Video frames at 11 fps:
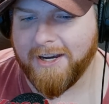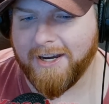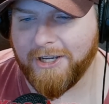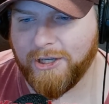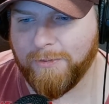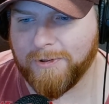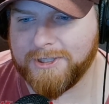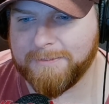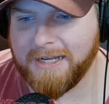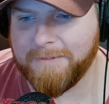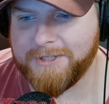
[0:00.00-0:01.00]
you will
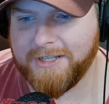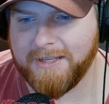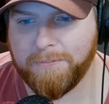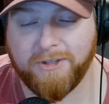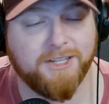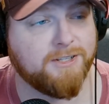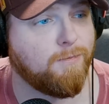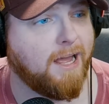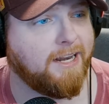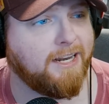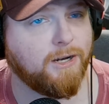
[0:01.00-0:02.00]
sometimes see police
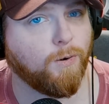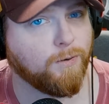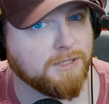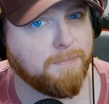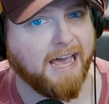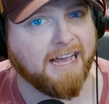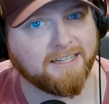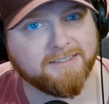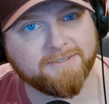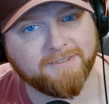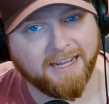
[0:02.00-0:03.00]
riding
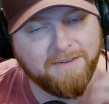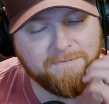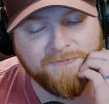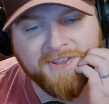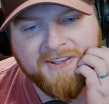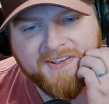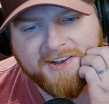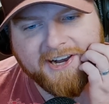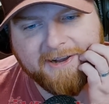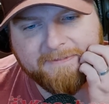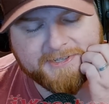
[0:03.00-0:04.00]
horseback, right?
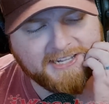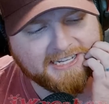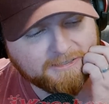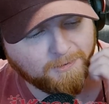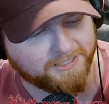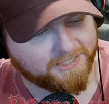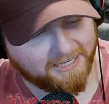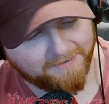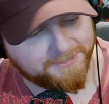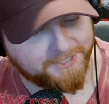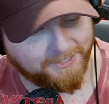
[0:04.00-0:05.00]
So that's one thing
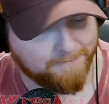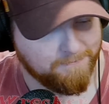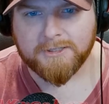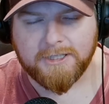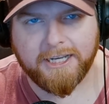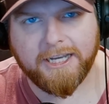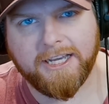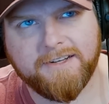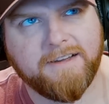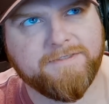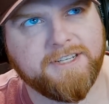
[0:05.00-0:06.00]
I've seen.
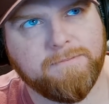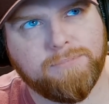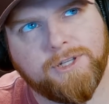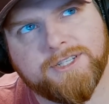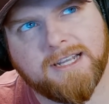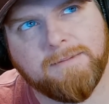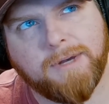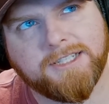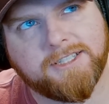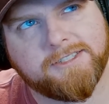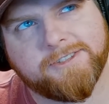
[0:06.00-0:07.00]
And I've seen police on
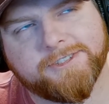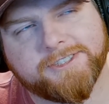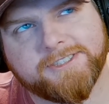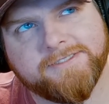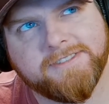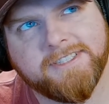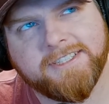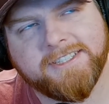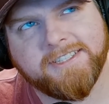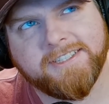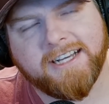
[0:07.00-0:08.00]
bicycles.
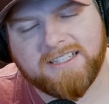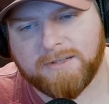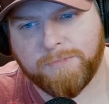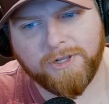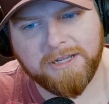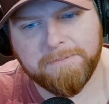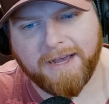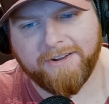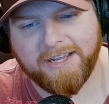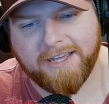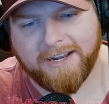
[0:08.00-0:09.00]
That's really
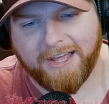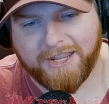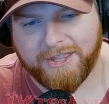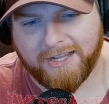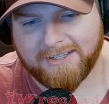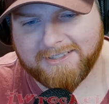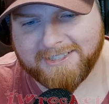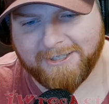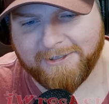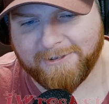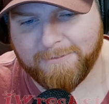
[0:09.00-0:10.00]
about it, I think.
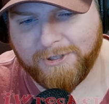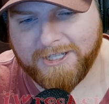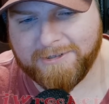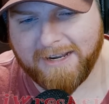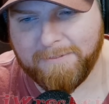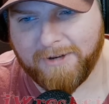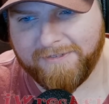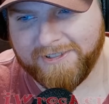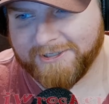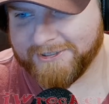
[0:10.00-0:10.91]
So, police riding buffaloes.